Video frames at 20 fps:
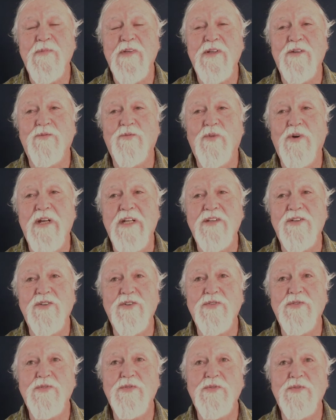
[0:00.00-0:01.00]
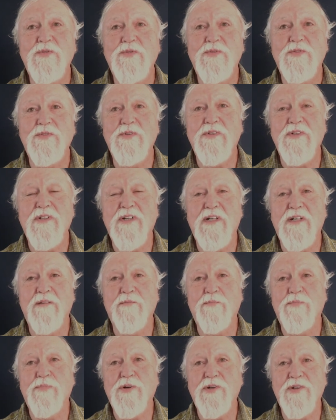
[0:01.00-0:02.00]
when you
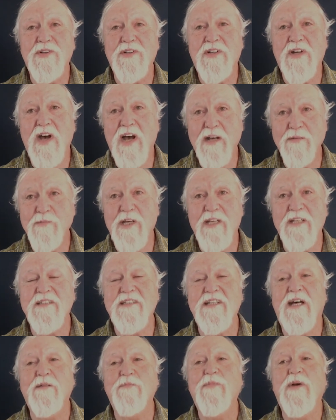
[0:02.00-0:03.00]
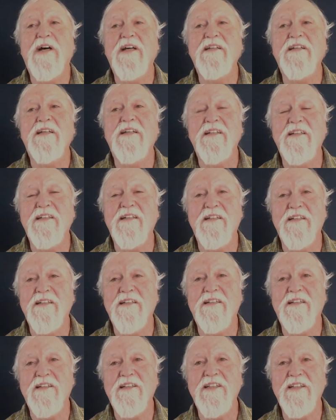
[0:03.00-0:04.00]
put a comment up, I can
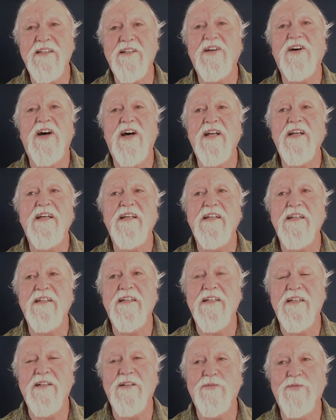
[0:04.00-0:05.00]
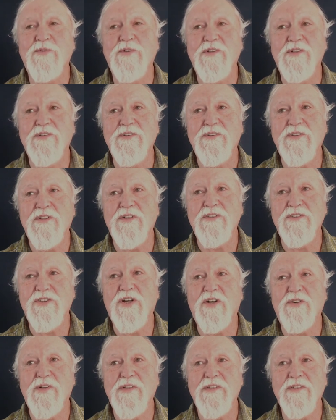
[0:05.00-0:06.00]
click on it and it will
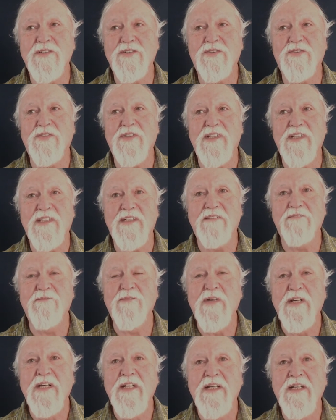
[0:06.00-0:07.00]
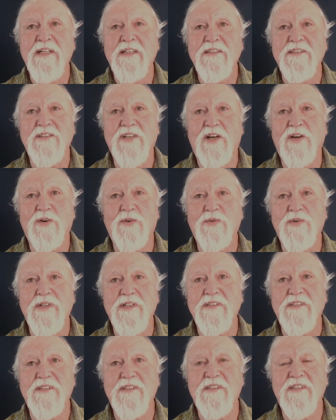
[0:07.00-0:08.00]
show on the screen. So
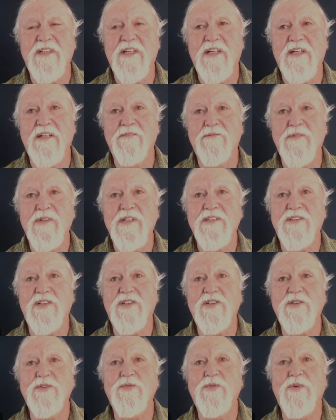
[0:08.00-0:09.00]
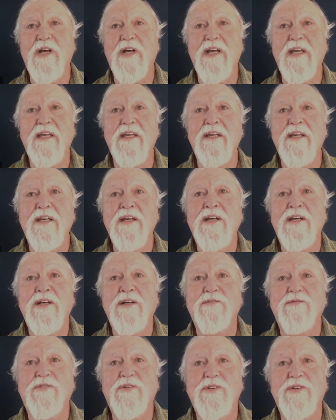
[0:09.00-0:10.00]
it's a good way
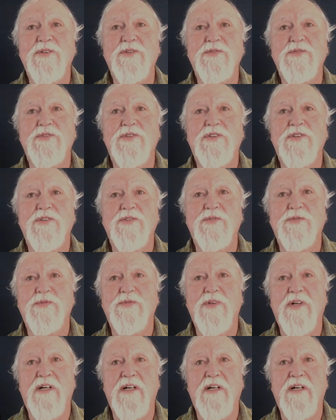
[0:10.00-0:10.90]
for you to